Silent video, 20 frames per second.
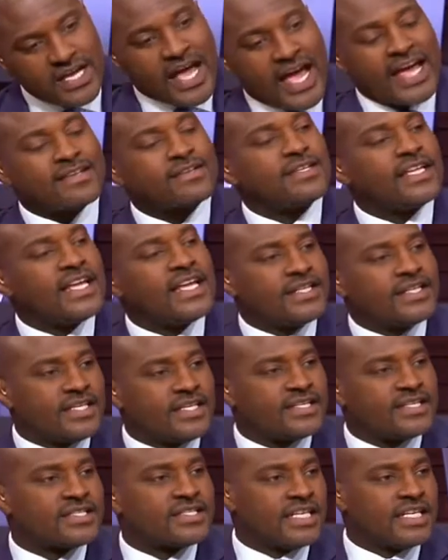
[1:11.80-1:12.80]
has led
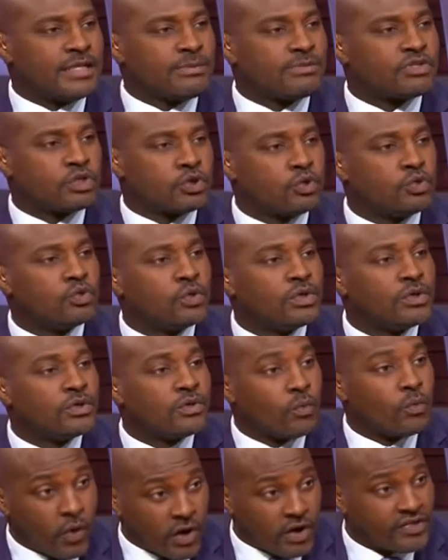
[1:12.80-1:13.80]
this team to
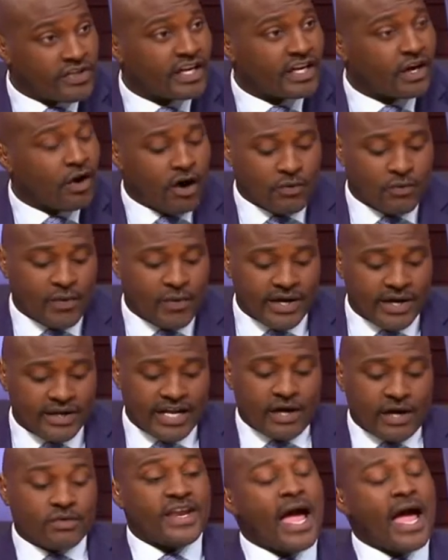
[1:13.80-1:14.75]
where they are right now.